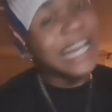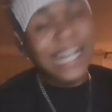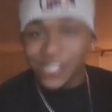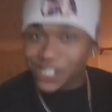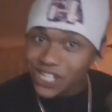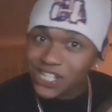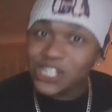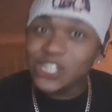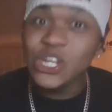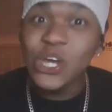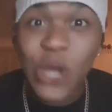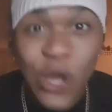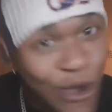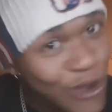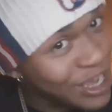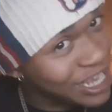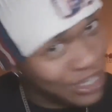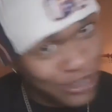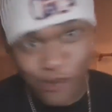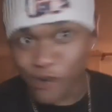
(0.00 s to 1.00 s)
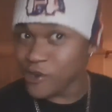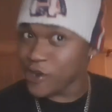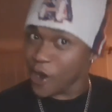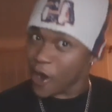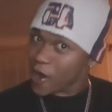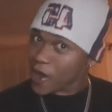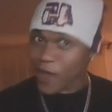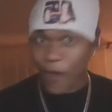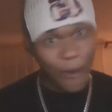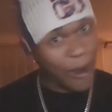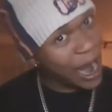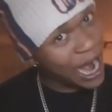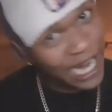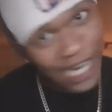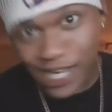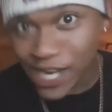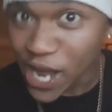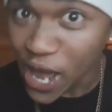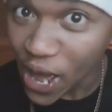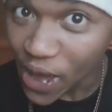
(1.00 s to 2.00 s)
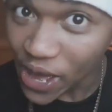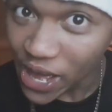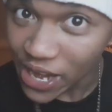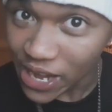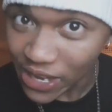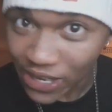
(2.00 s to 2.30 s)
Just do it. You know you want to do it.